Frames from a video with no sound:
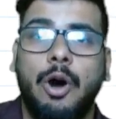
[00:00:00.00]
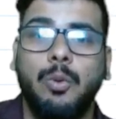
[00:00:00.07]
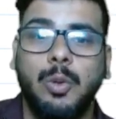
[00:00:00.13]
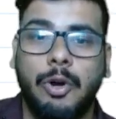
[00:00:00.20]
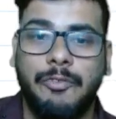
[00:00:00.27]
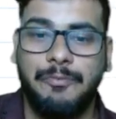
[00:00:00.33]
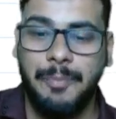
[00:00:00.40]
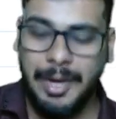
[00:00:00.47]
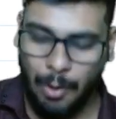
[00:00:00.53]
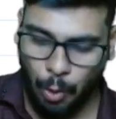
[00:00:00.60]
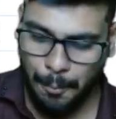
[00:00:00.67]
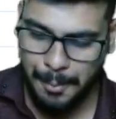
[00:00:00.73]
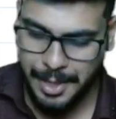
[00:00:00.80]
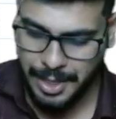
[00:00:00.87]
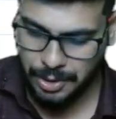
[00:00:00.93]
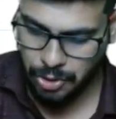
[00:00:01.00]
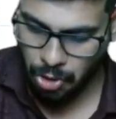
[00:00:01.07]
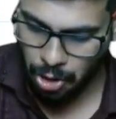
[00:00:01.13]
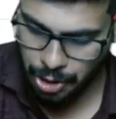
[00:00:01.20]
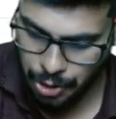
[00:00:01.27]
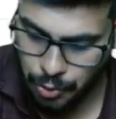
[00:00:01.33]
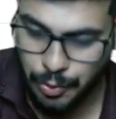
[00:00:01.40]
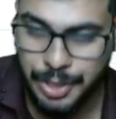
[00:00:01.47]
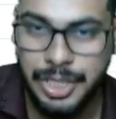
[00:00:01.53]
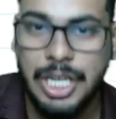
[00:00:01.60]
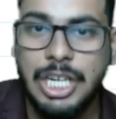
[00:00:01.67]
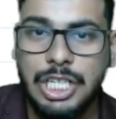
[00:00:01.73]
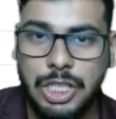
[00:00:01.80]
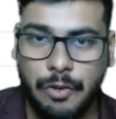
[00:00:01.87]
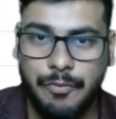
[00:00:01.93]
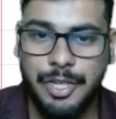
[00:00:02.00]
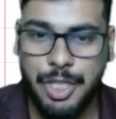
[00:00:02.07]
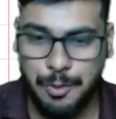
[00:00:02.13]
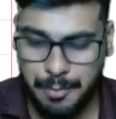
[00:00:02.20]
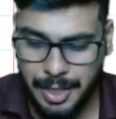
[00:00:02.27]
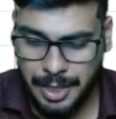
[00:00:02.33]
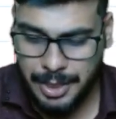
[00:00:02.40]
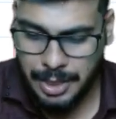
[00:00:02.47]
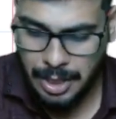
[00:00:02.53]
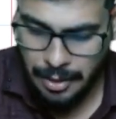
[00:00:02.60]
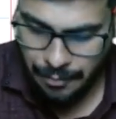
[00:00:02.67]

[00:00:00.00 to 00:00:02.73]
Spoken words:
out of my opening stock units. So which means